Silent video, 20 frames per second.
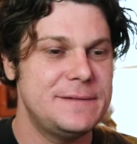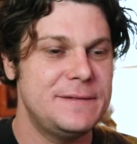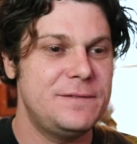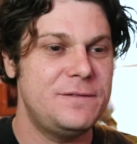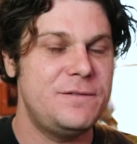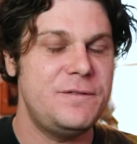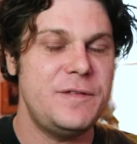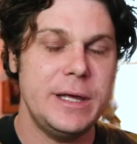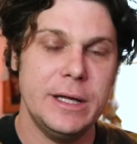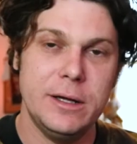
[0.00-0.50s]

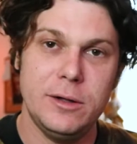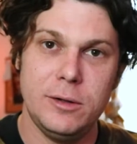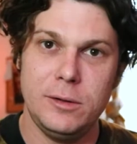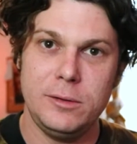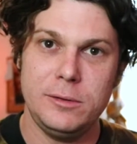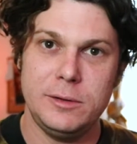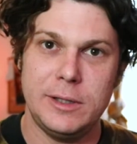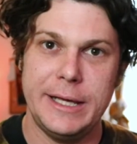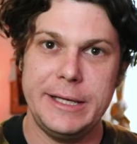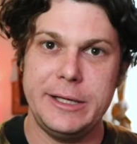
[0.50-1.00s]

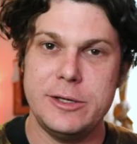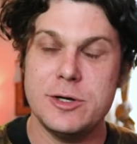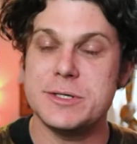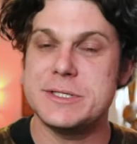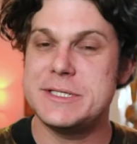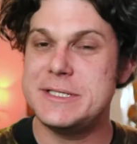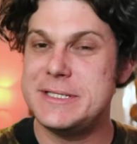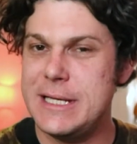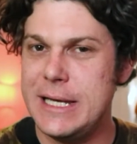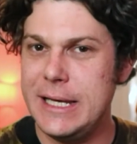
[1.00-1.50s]
feel like you're
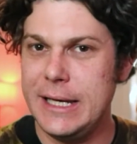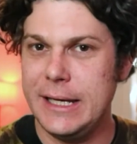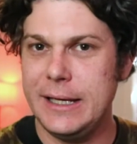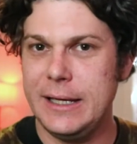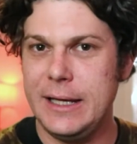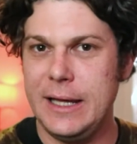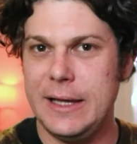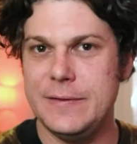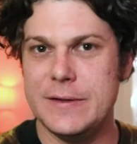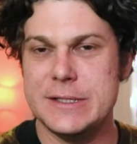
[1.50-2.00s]

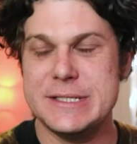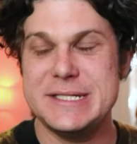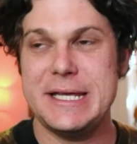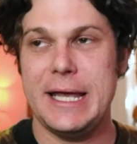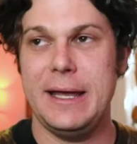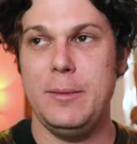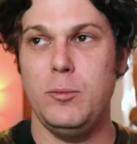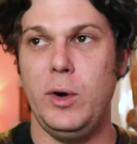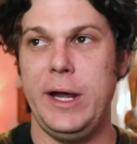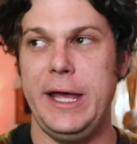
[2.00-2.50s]
seeing in the
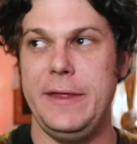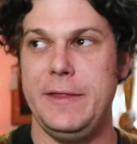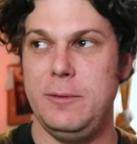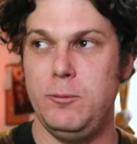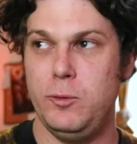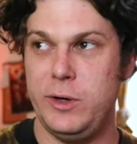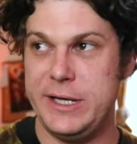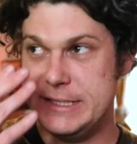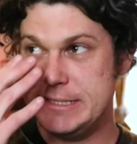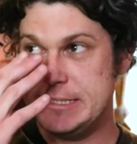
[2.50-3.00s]
same way
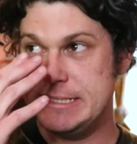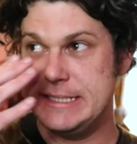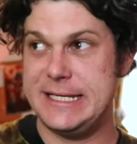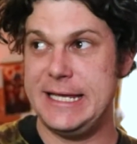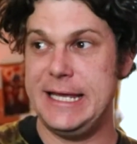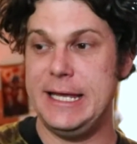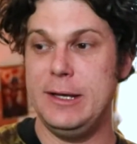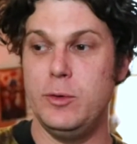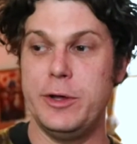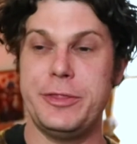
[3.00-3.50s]
that we
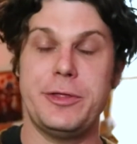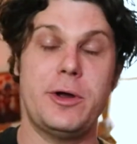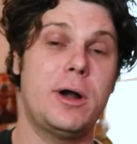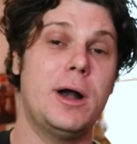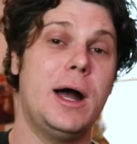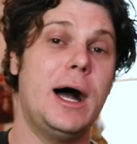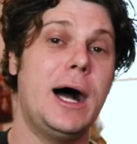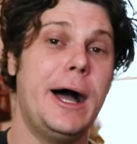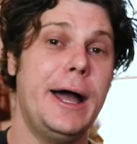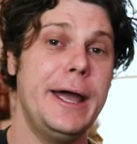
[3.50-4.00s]
see with
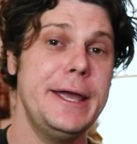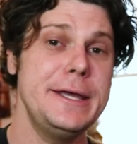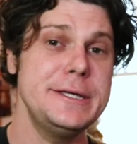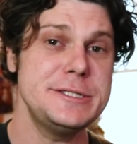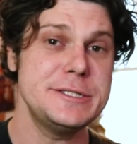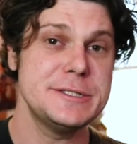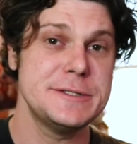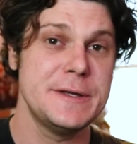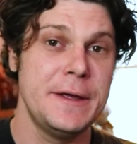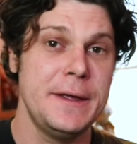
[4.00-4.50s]
our
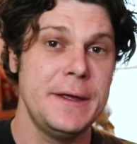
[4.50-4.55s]
eyes,